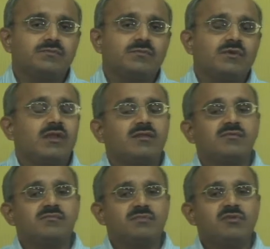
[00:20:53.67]

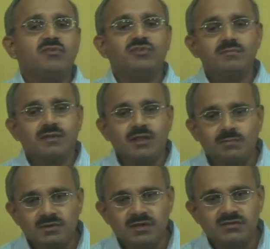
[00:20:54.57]
can be used in many
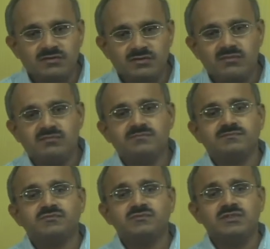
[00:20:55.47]
applications.
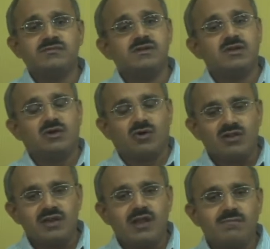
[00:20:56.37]
We
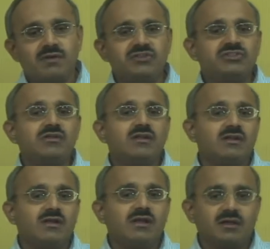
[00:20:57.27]
already had mentioned
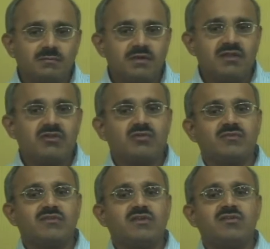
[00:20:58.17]
right at the beginning of the
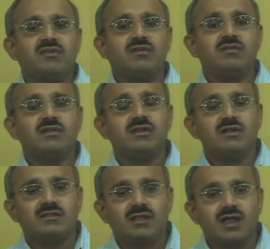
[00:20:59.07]
session
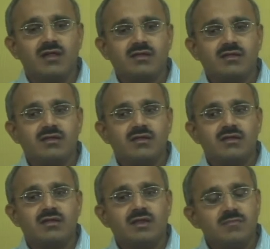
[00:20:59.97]
that
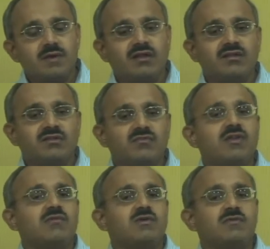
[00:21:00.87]
in practice,
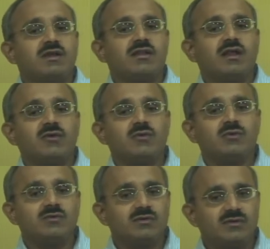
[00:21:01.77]
whenever we try
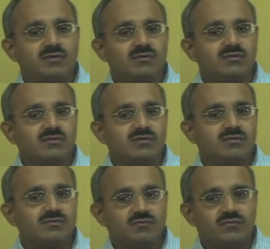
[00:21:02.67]
to
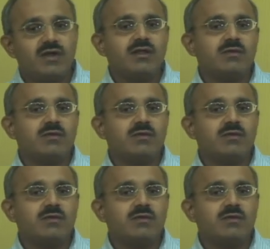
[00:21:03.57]
find a